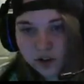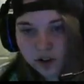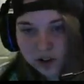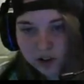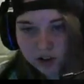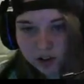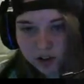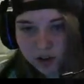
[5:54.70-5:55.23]

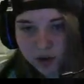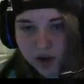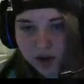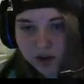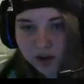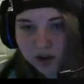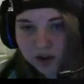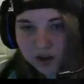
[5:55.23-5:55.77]
No, wait.
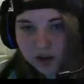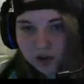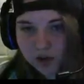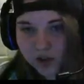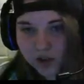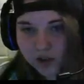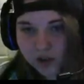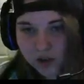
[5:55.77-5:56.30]

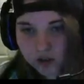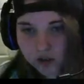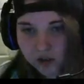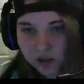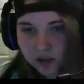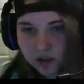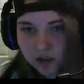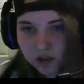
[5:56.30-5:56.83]
Wait.
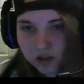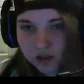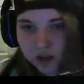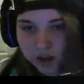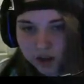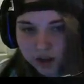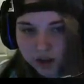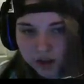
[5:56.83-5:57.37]
Where he
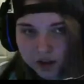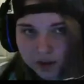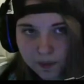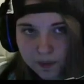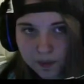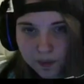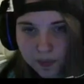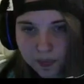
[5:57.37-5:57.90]
at? Where he
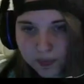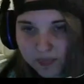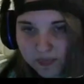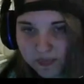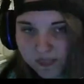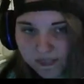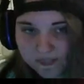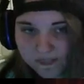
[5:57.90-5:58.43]
at? Where he
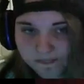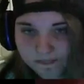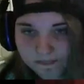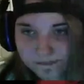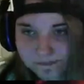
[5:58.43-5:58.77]
at? Where he at?